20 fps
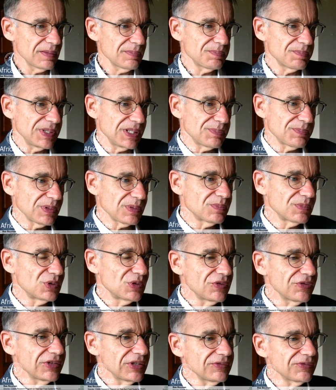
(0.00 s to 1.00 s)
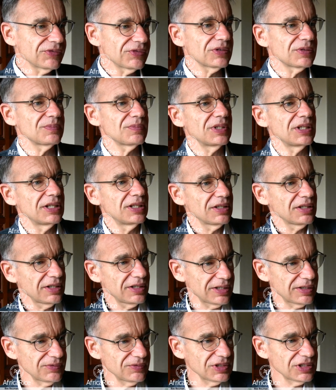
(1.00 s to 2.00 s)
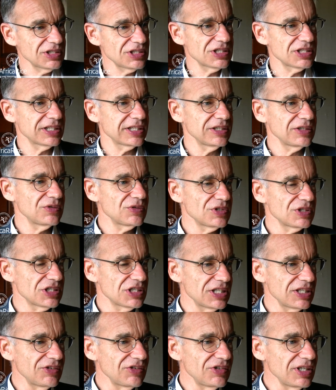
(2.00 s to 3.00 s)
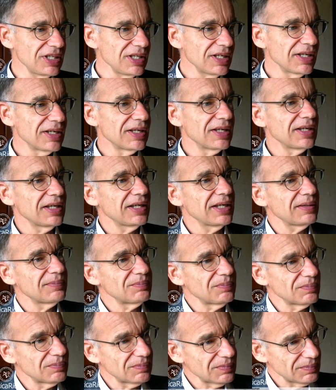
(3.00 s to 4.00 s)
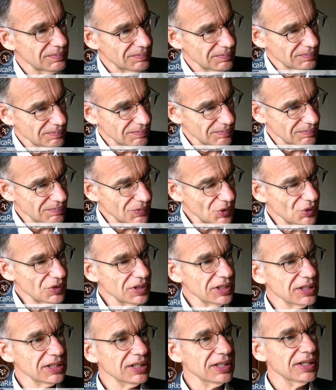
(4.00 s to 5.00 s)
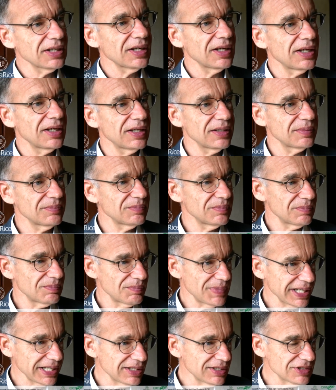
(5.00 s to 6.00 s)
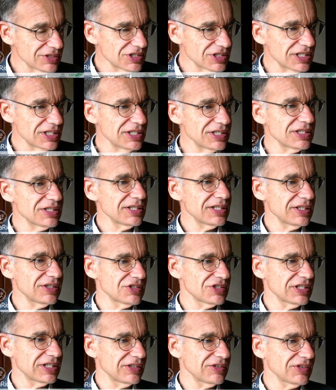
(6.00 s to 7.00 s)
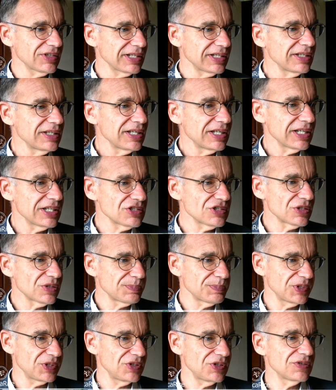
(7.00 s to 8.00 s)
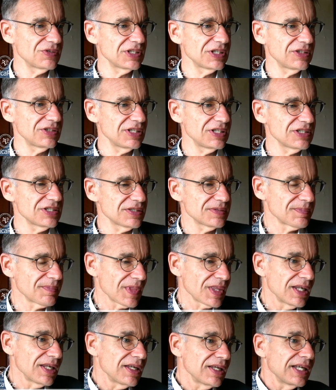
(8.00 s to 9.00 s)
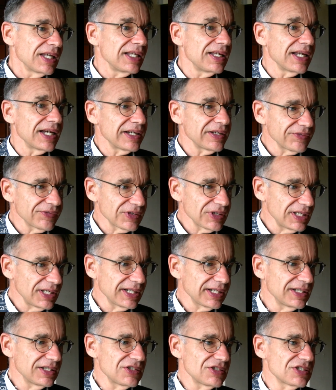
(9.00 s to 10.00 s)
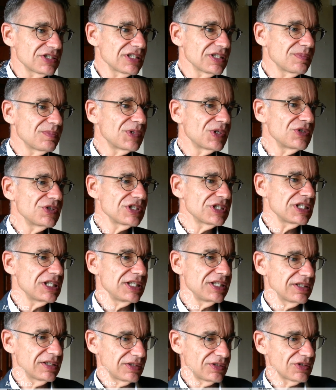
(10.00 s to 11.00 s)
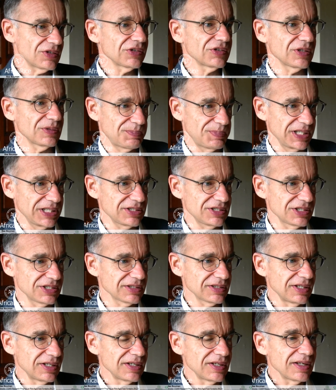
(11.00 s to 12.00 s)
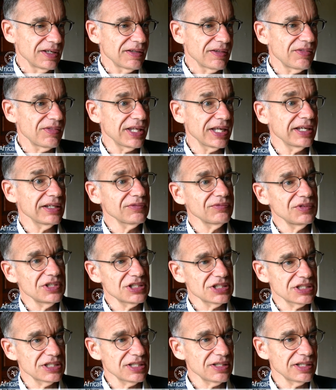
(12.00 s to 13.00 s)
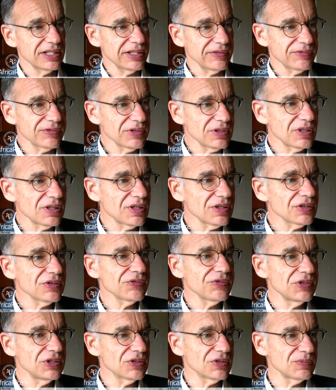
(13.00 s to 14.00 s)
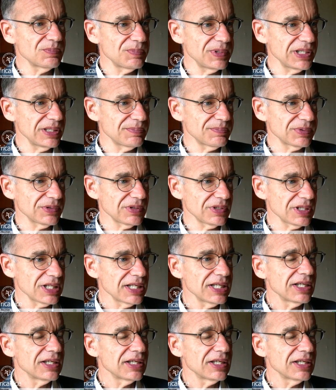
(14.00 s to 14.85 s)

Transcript: people moving from countryside to city, more mechanization, etc., as opportunities. In Africa, it's still mostly another picture. There we still have a lot of young people